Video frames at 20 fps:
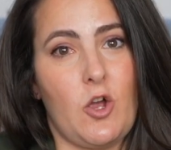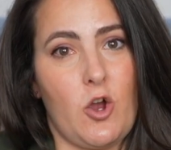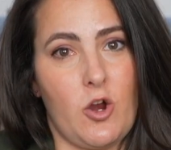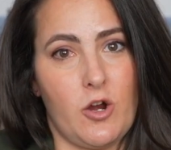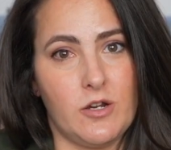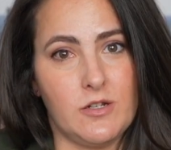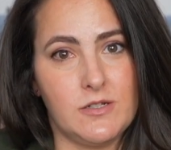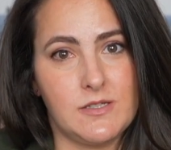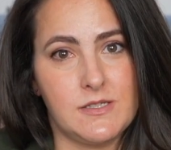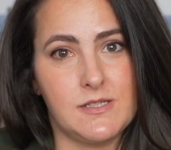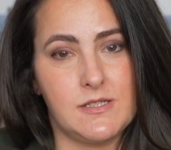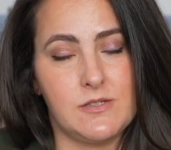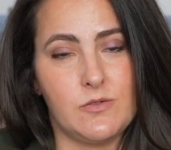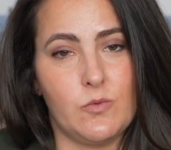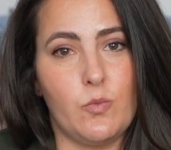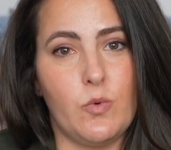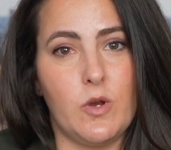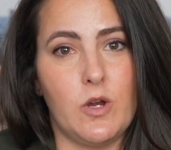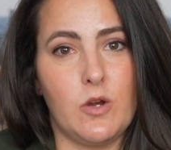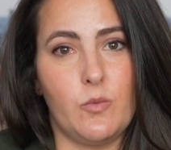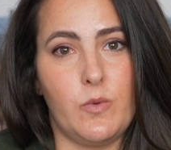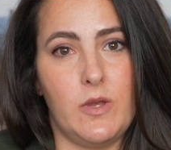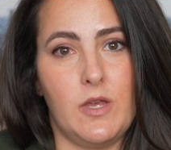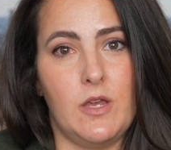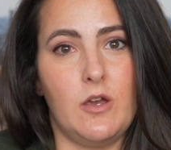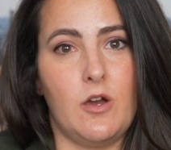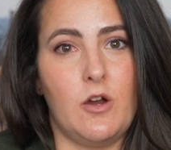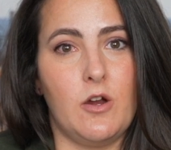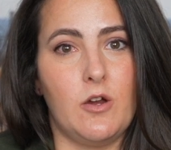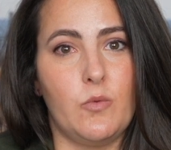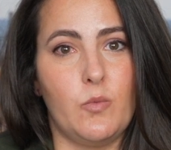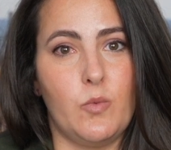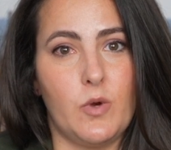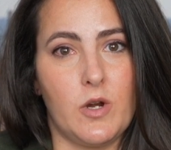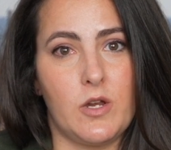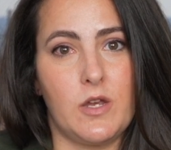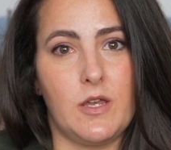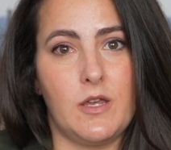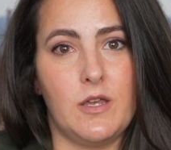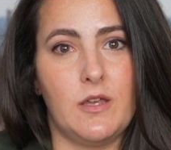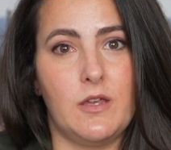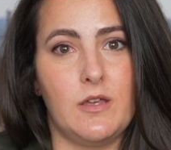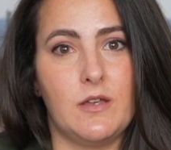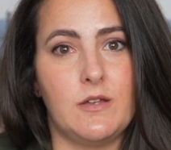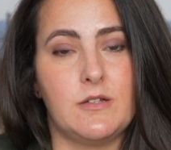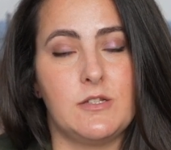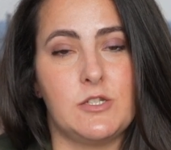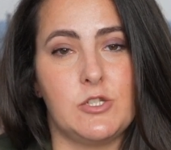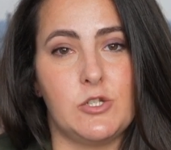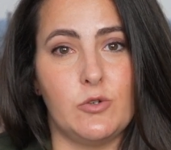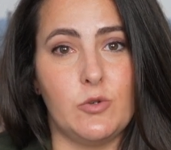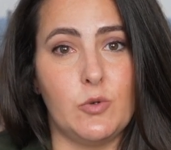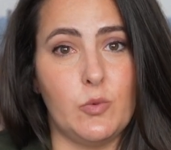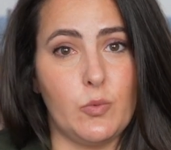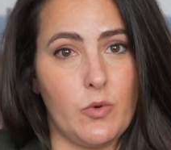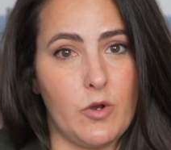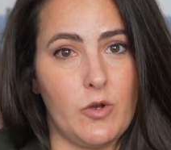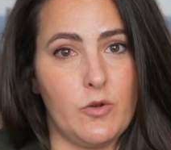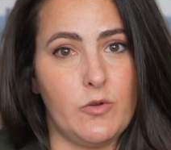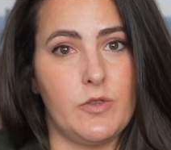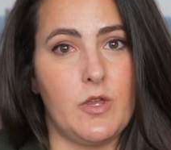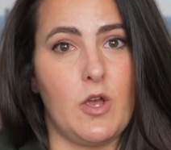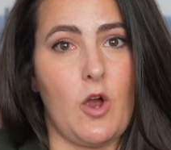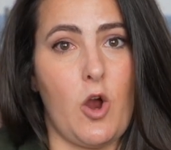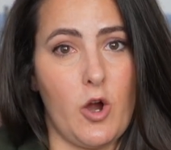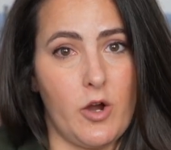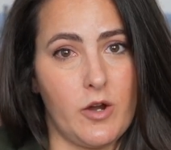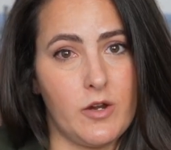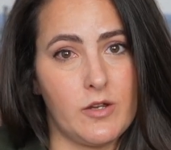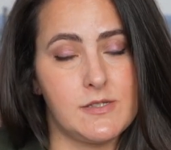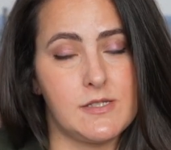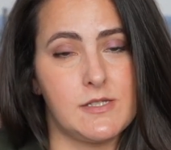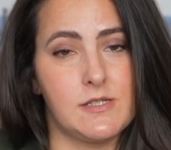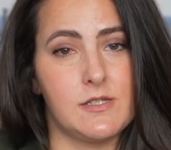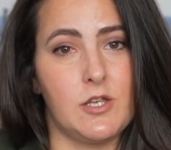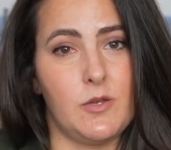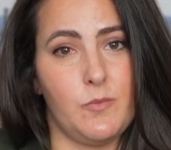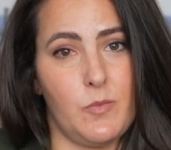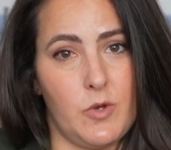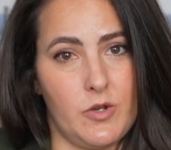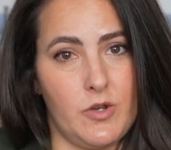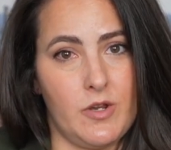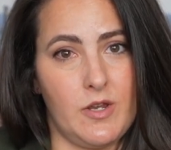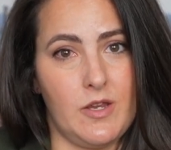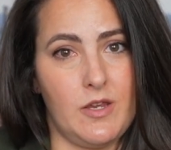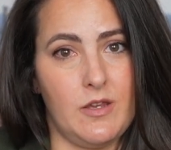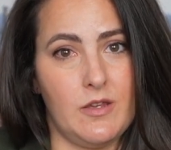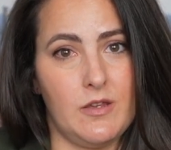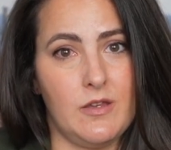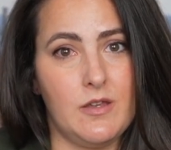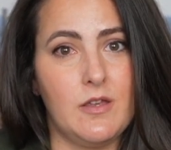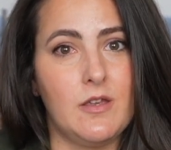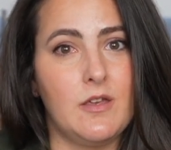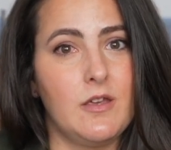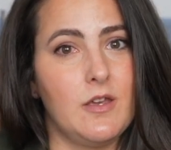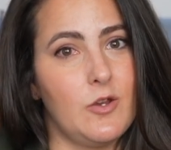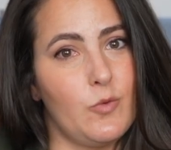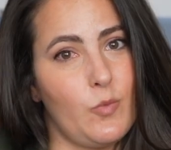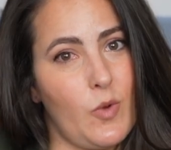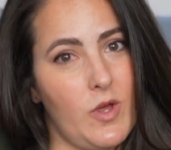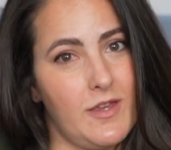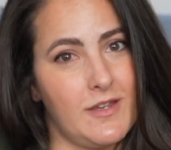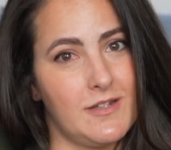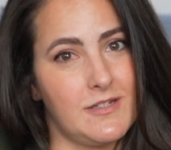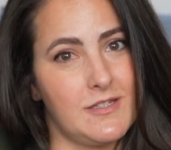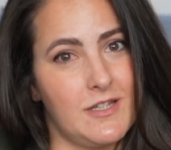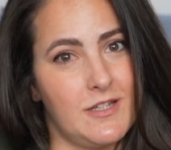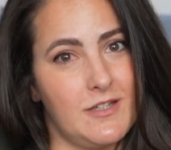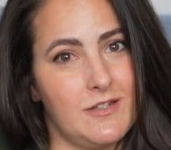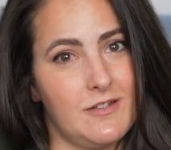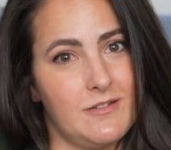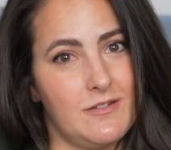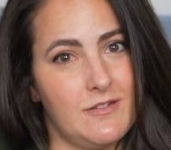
Arts, where we are working to grow the arts community in Wellington.